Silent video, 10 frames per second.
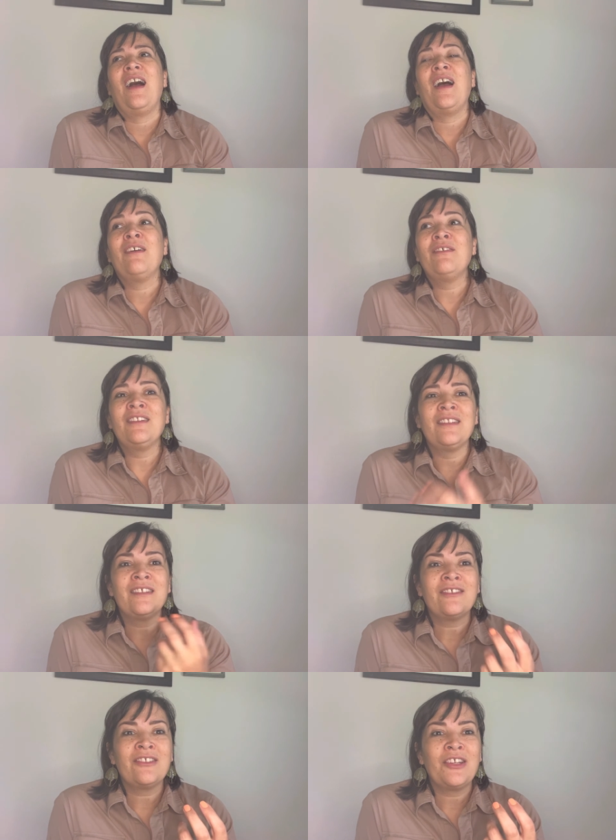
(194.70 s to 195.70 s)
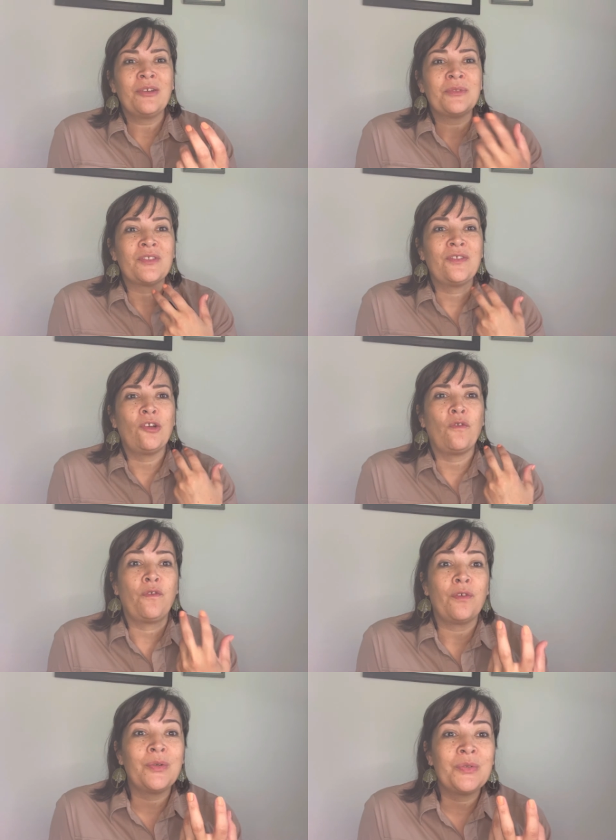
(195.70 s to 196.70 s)
I would literally almost feel
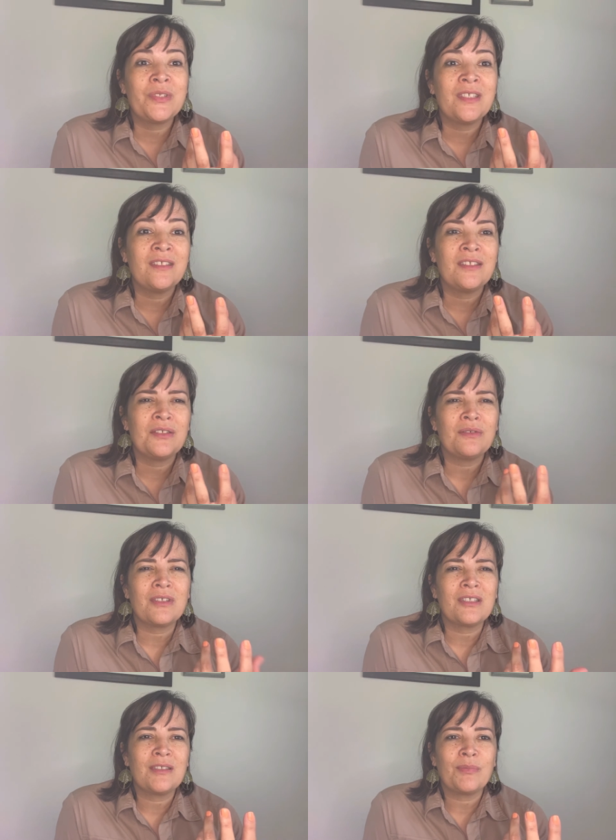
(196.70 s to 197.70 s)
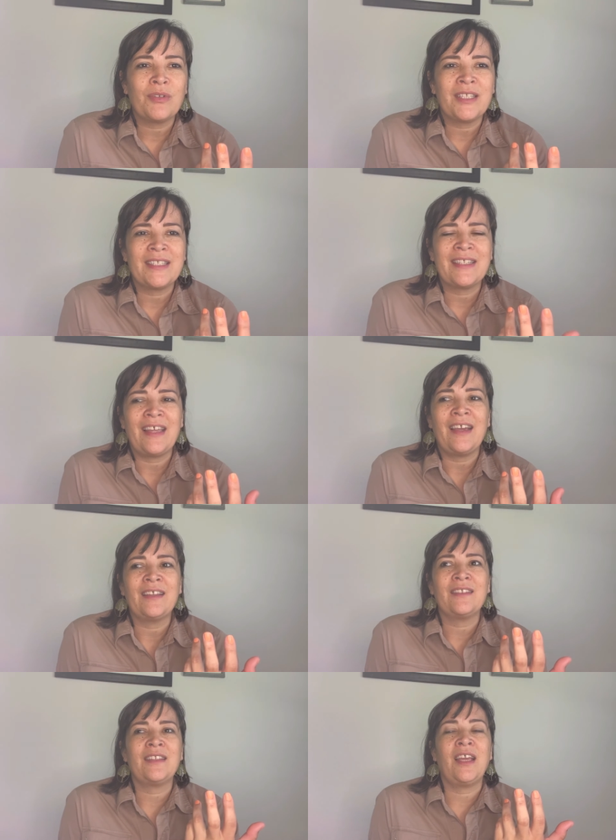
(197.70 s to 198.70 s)
frozen to express that.
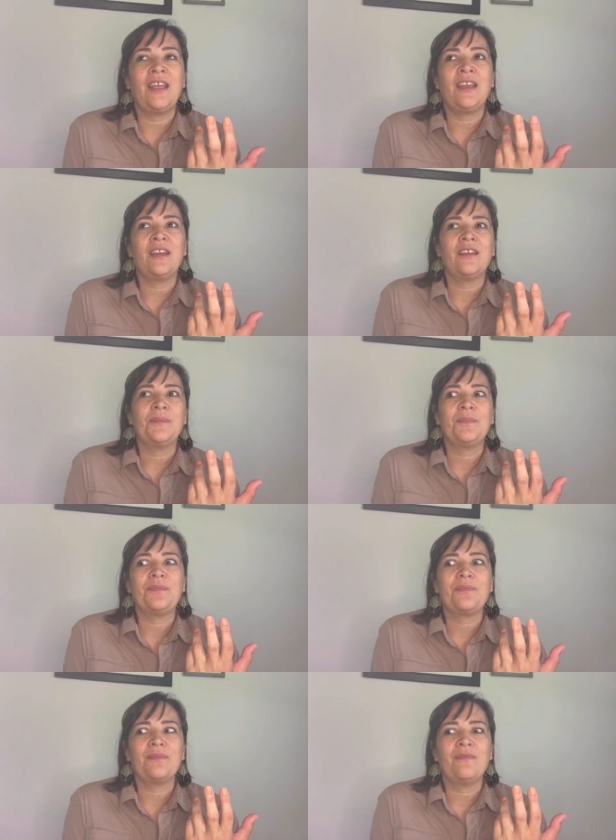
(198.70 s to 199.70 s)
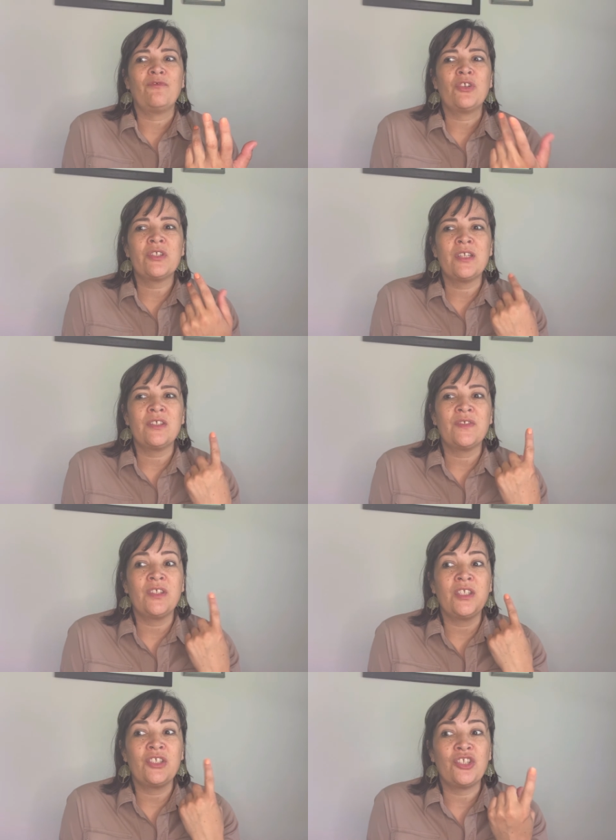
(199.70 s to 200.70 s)
Like, first I was
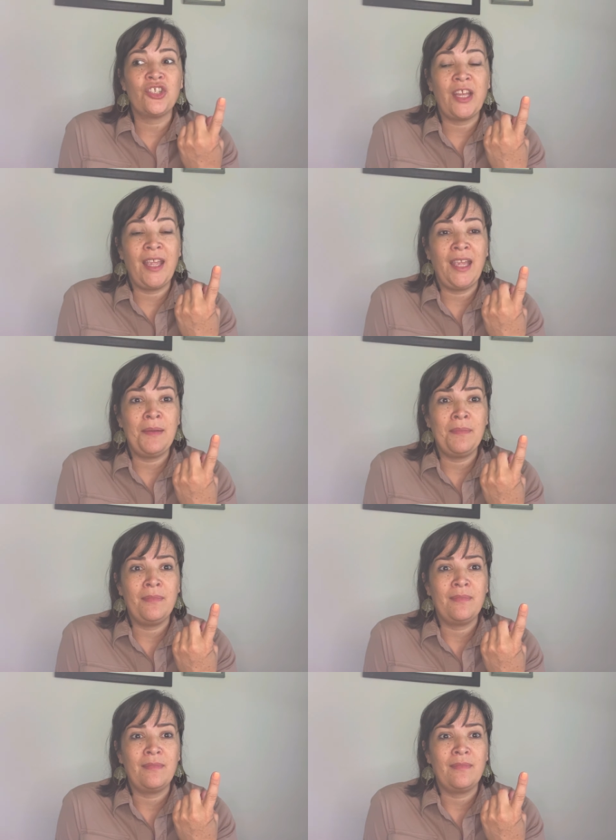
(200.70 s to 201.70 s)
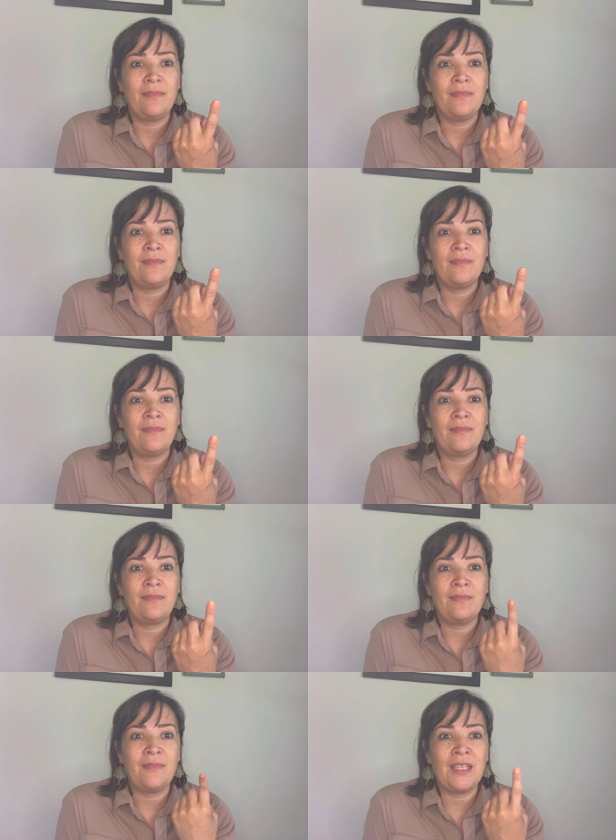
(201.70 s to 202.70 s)
feeling shame
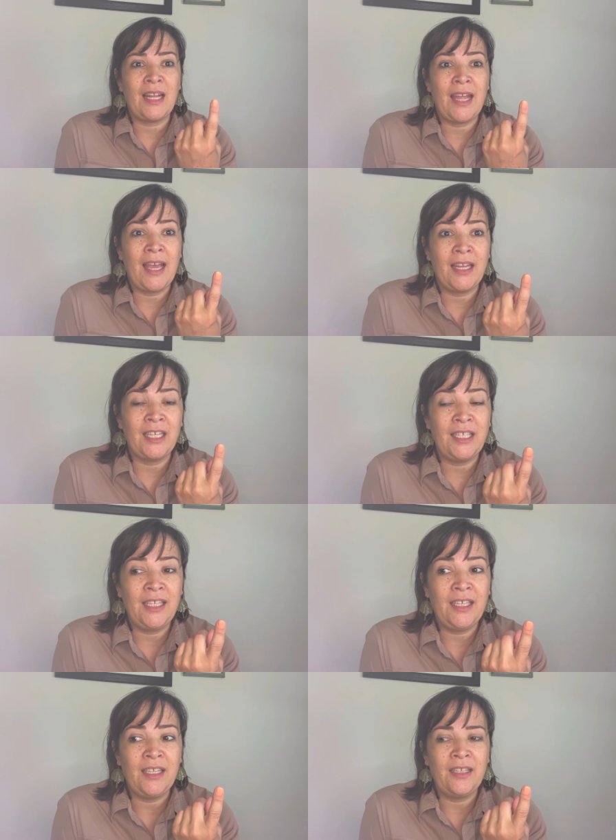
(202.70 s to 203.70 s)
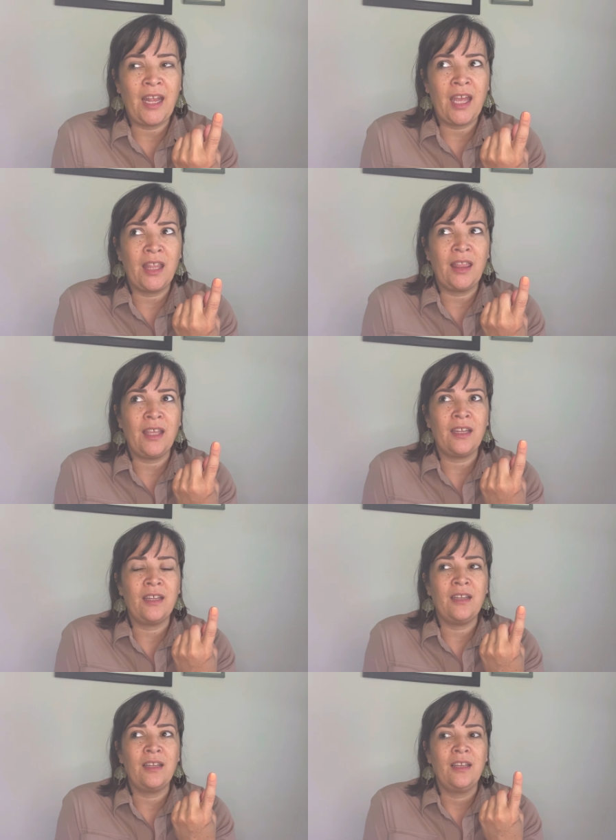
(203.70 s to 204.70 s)
that I had a need and that it